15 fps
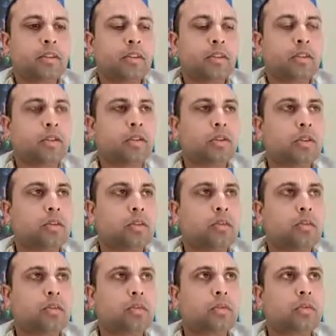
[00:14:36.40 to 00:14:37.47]

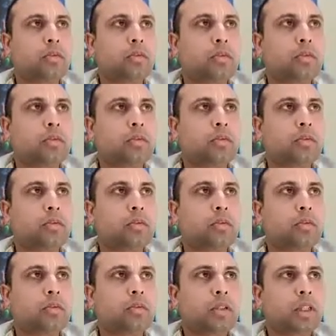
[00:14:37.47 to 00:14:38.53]
So
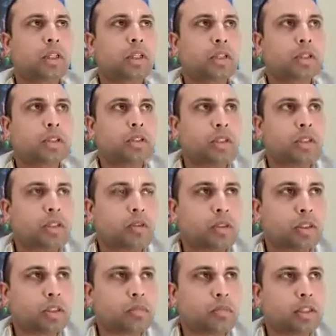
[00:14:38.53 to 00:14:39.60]
Haridas Thakur
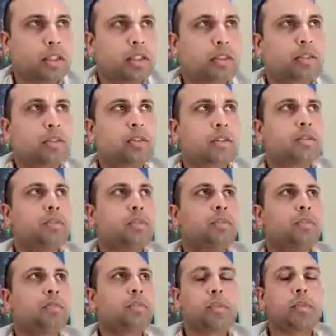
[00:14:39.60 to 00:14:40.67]
explains,
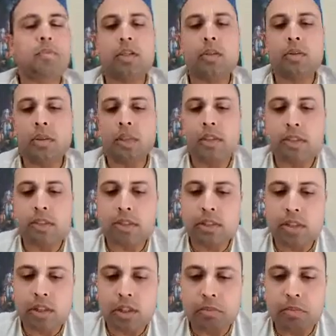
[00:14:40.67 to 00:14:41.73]
and by the way, this is
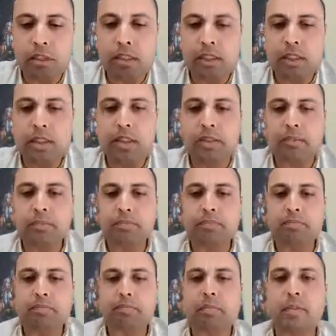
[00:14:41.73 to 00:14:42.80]
all being
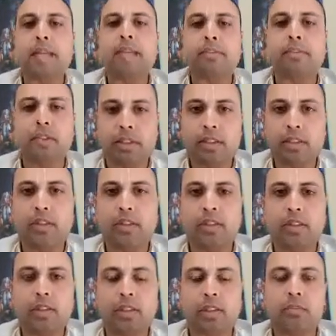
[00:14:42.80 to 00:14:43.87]
manifested to
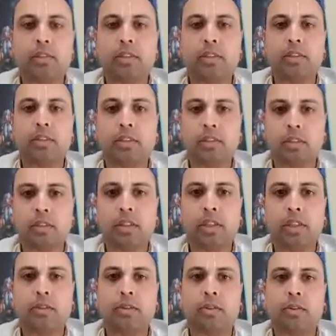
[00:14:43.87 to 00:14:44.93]
Srila Bhaktivinoda
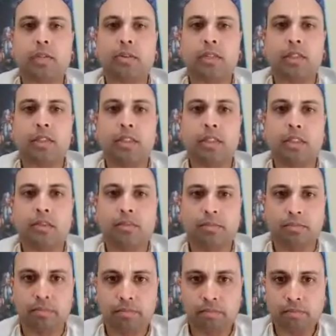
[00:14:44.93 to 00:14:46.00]
Thakur, and he
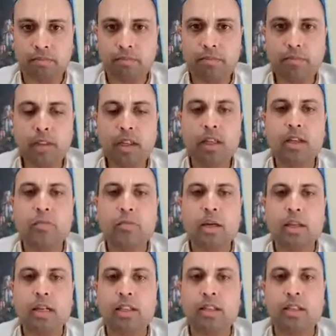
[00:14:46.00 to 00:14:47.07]

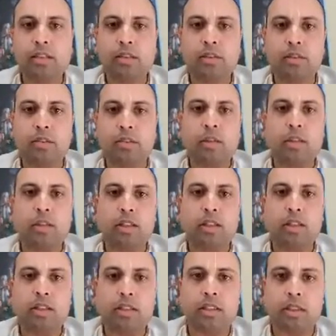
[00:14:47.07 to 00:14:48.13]
compiled this in a book called
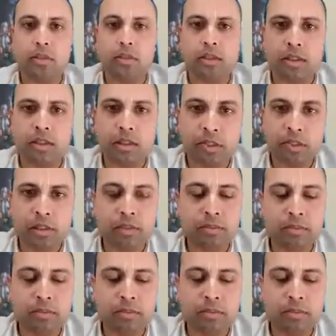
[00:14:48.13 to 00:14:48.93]
Harinaam Chintamani.